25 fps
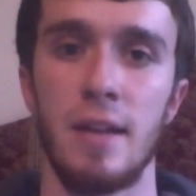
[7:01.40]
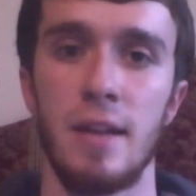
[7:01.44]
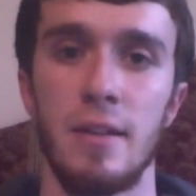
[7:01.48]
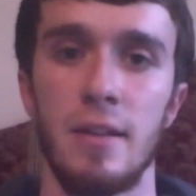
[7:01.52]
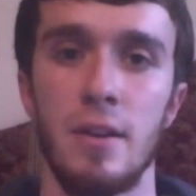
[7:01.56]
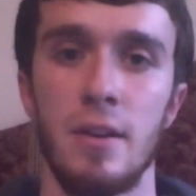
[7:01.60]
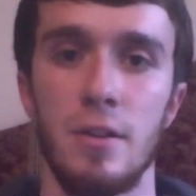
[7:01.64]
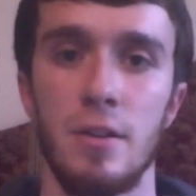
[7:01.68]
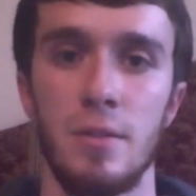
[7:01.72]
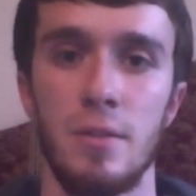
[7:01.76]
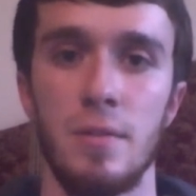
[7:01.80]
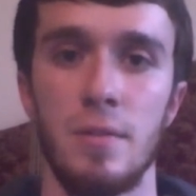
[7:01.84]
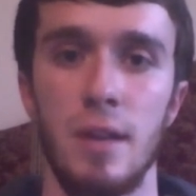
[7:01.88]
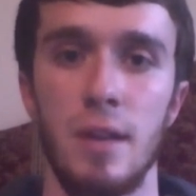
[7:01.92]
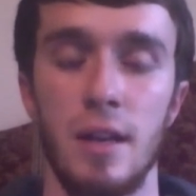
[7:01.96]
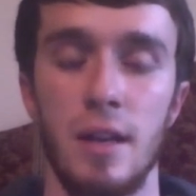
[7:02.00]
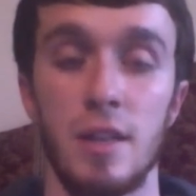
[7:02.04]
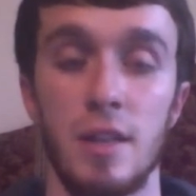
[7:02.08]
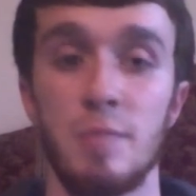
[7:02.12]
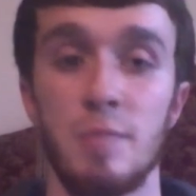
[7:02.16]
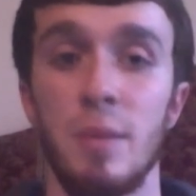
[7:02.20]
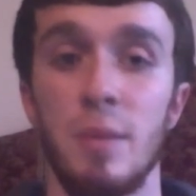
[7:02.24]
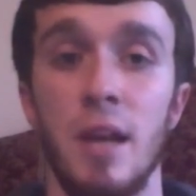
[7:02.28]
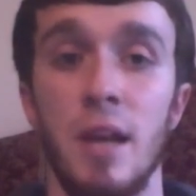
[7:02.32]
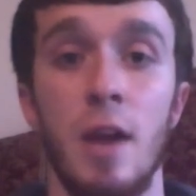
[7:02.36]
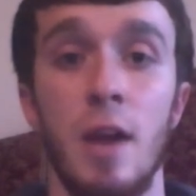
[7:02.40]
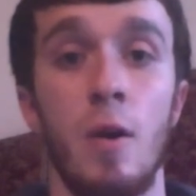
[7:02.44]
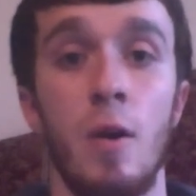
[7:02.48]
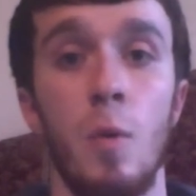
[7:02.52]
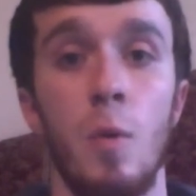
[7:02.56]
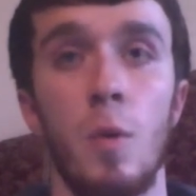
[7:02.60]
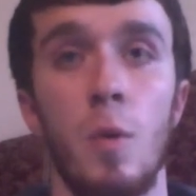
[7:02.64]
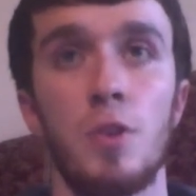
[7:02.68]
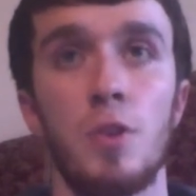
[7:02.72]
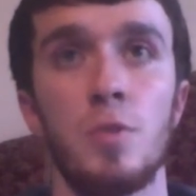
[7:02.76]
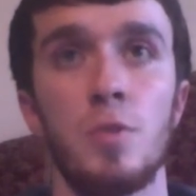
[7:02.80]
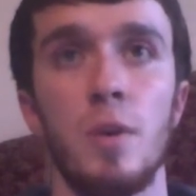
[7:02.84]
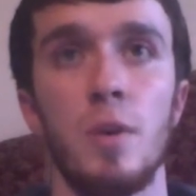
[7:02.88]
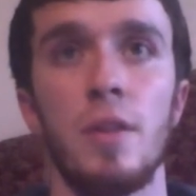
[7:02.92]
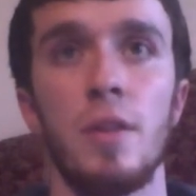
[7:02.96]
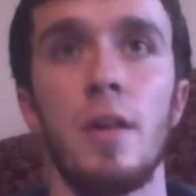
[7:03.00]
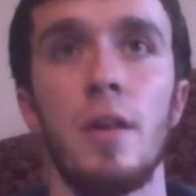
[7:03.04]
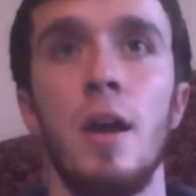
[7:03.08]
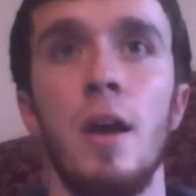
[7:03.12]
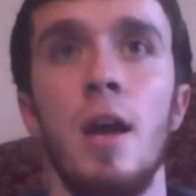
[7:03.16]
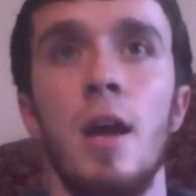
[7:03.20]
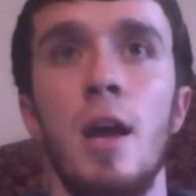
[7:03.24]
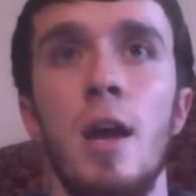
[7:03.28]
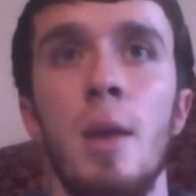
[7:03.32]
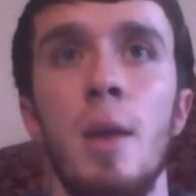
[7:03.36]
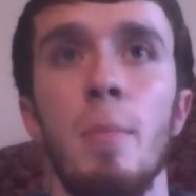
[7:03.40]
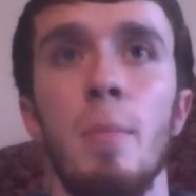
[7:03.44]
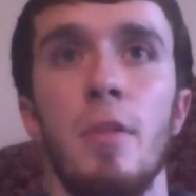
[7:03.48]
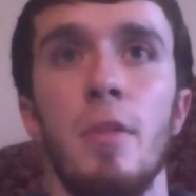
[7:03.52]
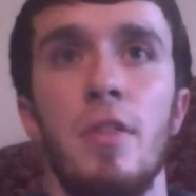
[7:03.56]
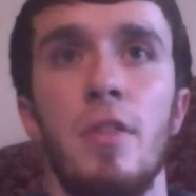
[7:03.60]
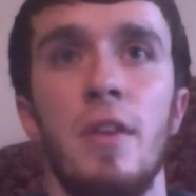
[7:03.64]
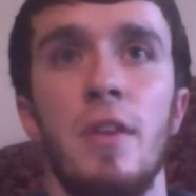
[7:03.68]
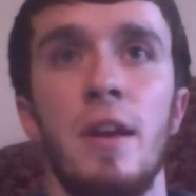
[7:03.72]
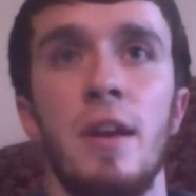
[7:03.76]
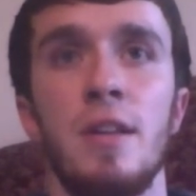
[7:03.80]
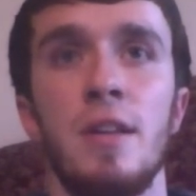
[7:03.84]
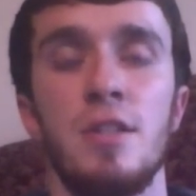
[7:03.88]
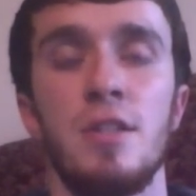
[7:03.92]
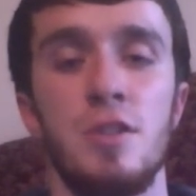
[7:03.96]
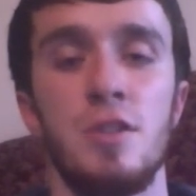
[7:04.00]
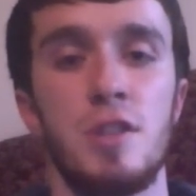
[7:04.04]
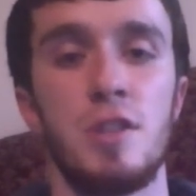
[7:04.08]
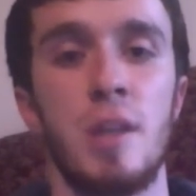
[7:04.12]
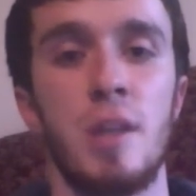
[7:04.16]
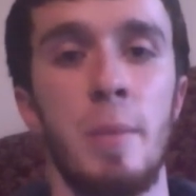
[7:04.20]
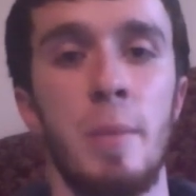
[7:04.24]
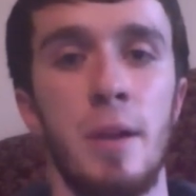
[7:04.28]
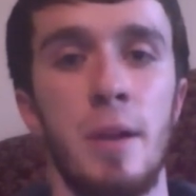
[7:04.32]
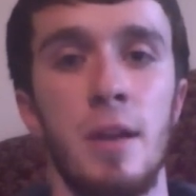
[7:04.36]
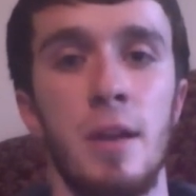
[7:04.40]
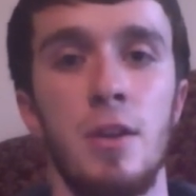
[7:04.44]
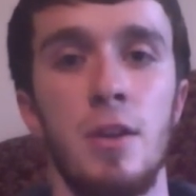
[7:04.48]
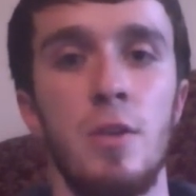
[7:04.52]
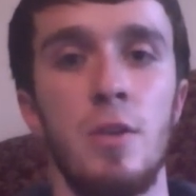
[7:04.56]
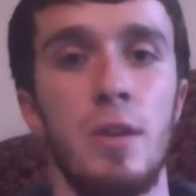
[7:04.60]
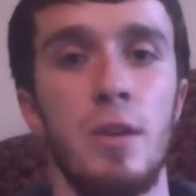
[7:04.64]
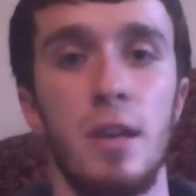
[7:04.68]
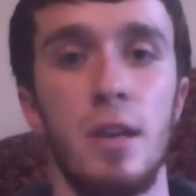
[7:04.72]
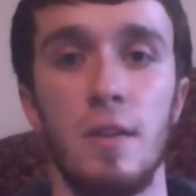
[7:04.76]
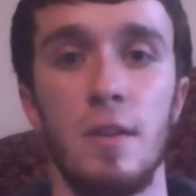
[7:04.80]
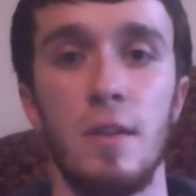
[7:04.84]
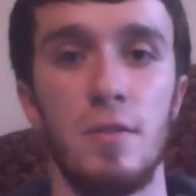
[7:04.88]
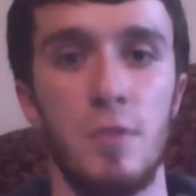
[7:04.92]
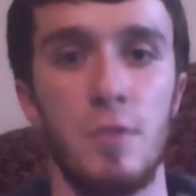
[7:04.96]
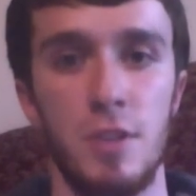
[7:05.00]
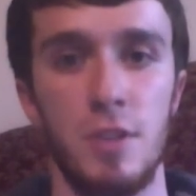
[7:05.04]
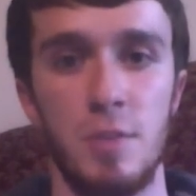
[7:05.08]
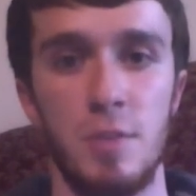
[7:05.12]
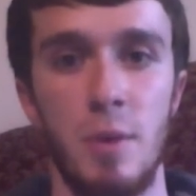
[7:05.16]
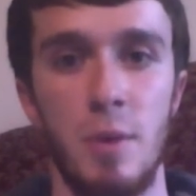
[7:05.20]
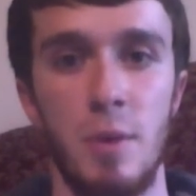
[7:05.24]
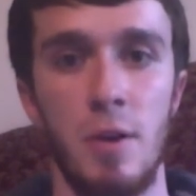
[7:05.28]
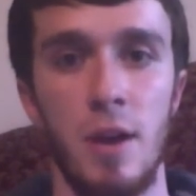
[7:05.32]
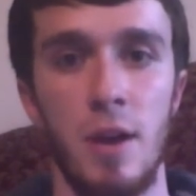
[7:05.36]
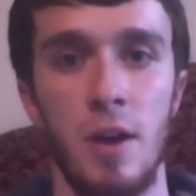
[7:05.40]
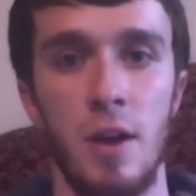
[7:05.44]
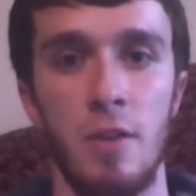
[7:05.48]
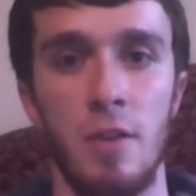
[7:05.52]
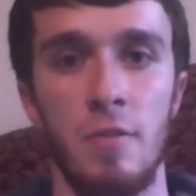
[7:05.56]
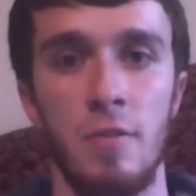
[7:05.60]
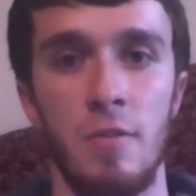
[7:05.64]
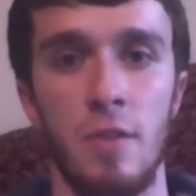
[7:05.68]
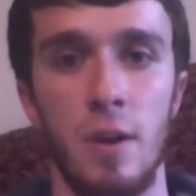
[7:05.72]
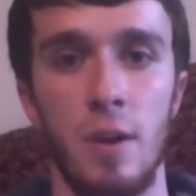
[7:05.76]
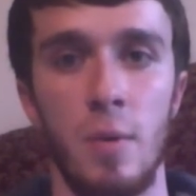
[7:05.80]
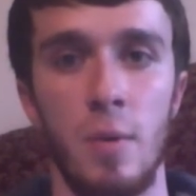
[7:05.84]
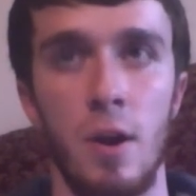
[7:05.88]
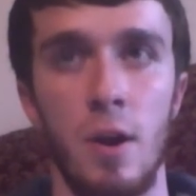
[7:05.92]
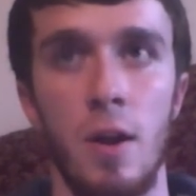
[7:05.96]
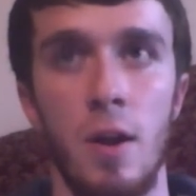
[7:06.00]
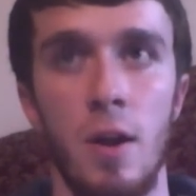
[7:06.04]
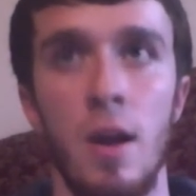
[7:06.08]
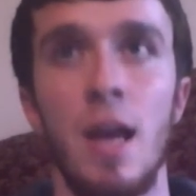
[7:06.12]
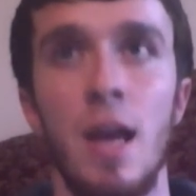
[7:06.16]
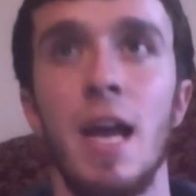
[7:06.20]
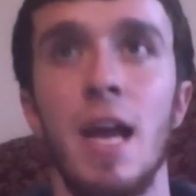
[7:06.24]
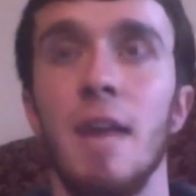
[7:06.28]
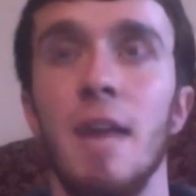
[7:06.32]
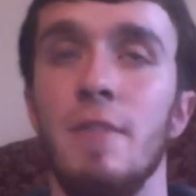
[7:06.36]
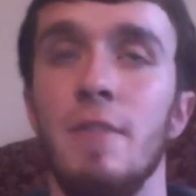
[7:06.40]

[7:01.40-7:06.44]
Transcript: that I'll like explain how it works with. But the thing is, you summon it, you can get a free spell counter for anywhere.